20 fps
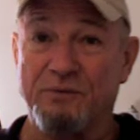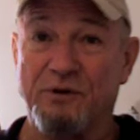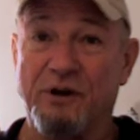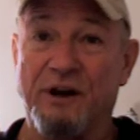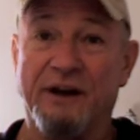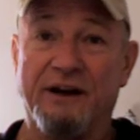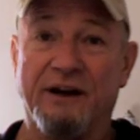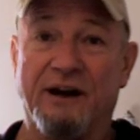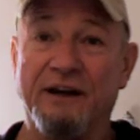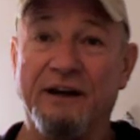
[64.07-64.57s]

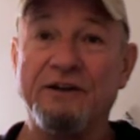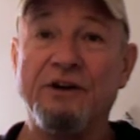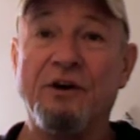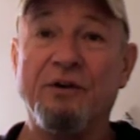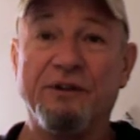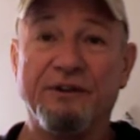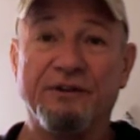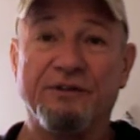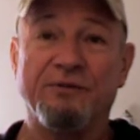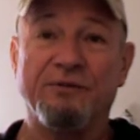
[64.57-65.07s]
right. I
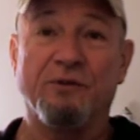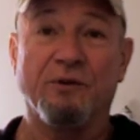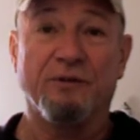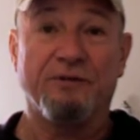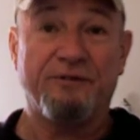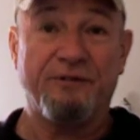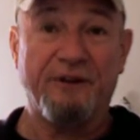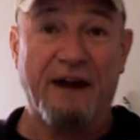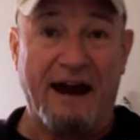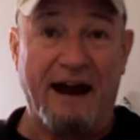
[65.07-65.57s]
know this for a
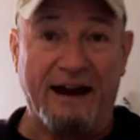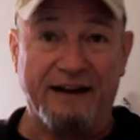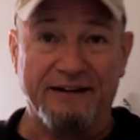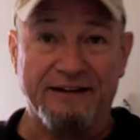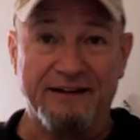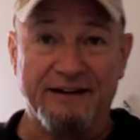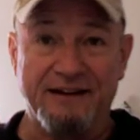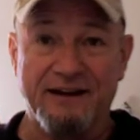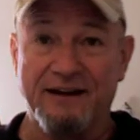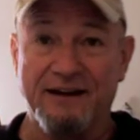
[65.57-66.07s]

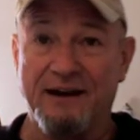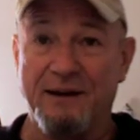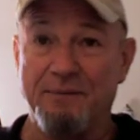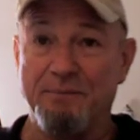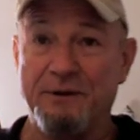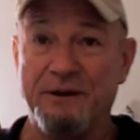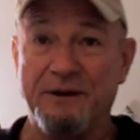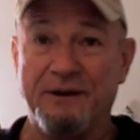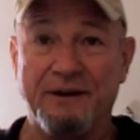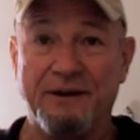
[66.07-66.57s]
fact. It
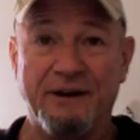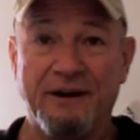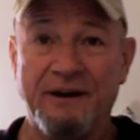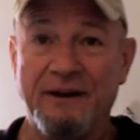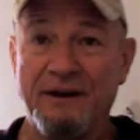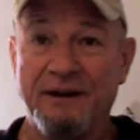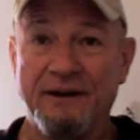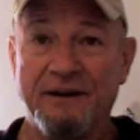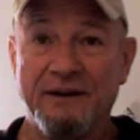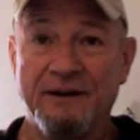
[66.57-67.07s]
cannot be
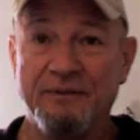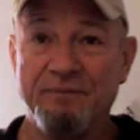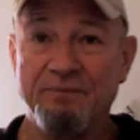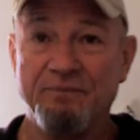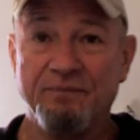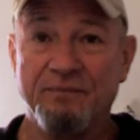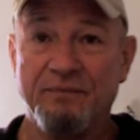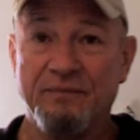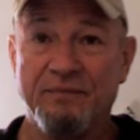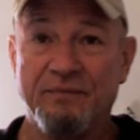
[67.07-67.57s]

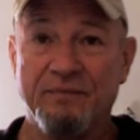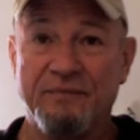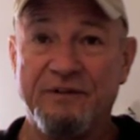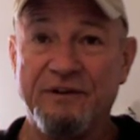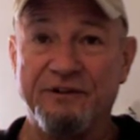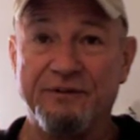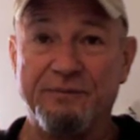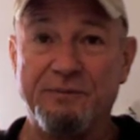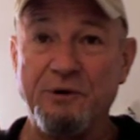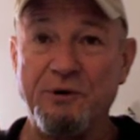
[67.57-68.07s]

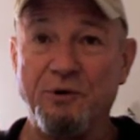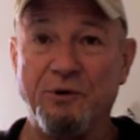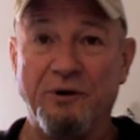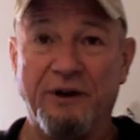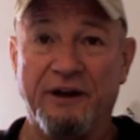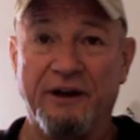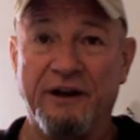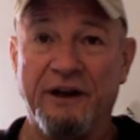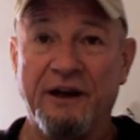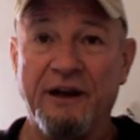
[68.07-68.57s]

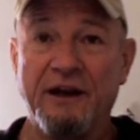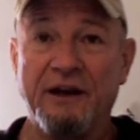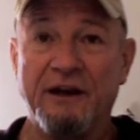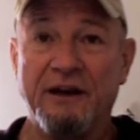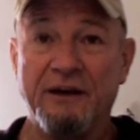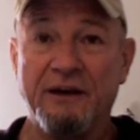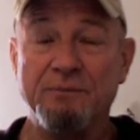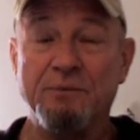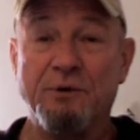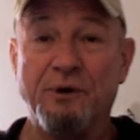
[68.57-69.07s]
disputed.
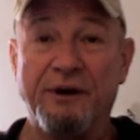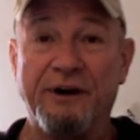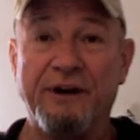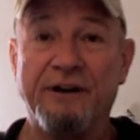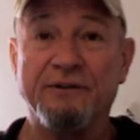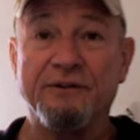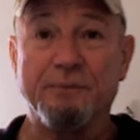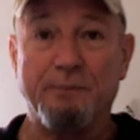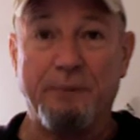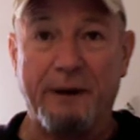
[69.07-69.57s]

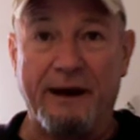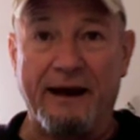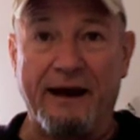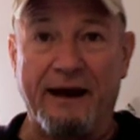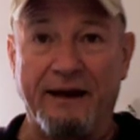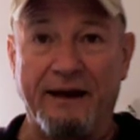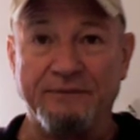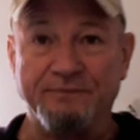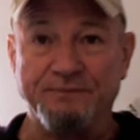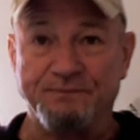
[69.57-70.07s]
Inbreeding is
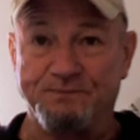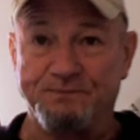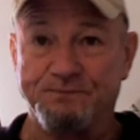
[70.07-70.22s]
bad.